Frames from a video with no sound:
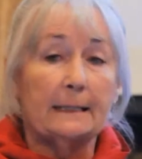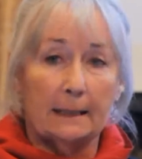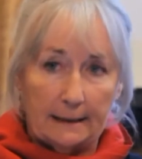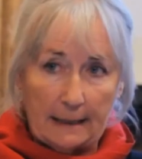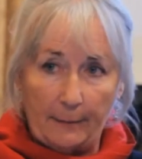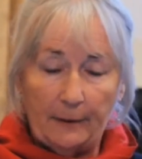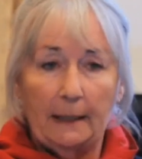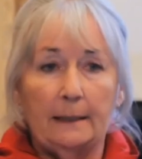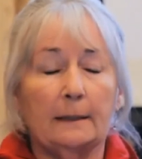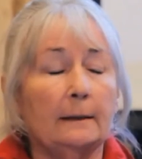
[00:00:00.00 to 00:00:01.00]
It's
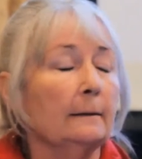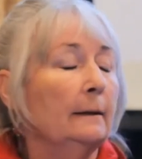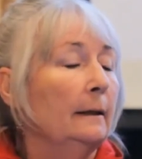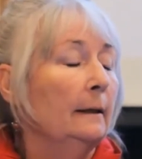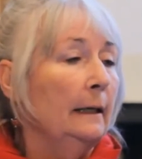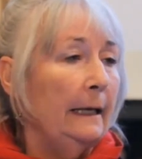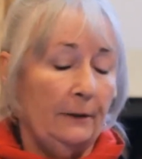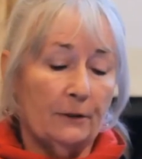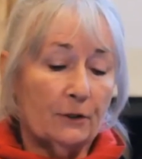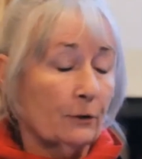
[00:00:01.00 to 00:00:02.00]
contaminated.
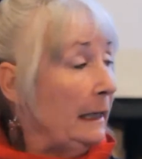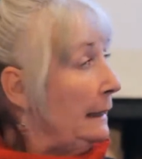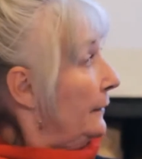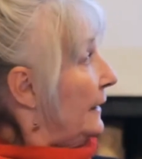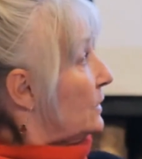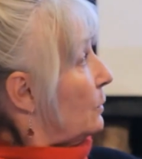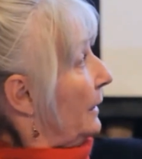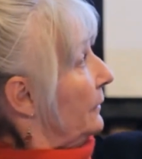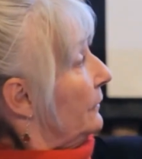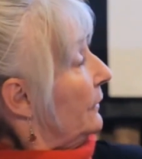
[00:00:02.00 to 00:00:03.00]
In Australia, that's one of the